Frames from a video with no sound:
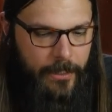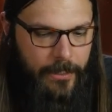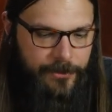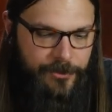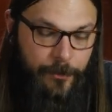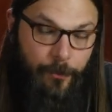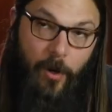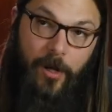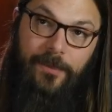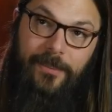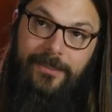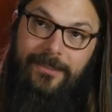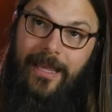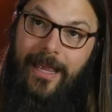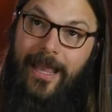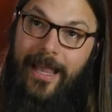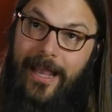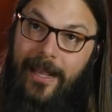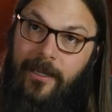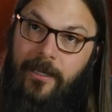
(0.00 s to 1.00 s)
She bought these
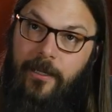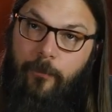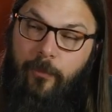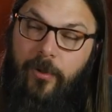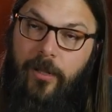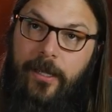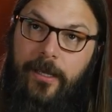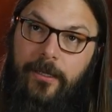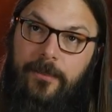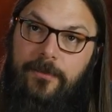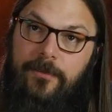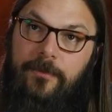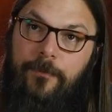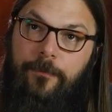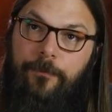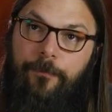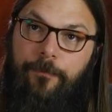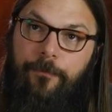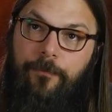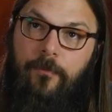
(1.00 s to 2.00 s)
hanging plants.
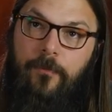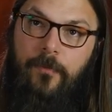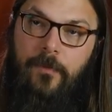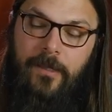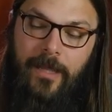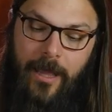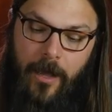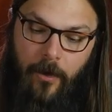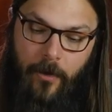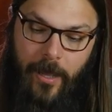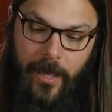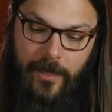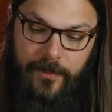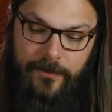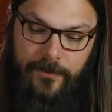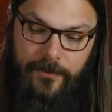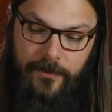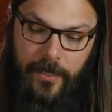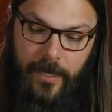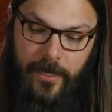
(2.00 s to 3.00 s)
Now,
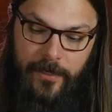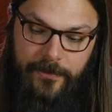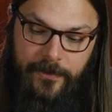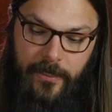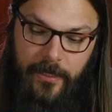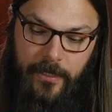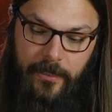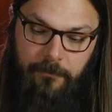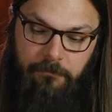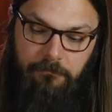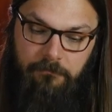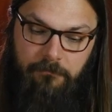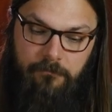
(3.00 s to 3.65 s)
as a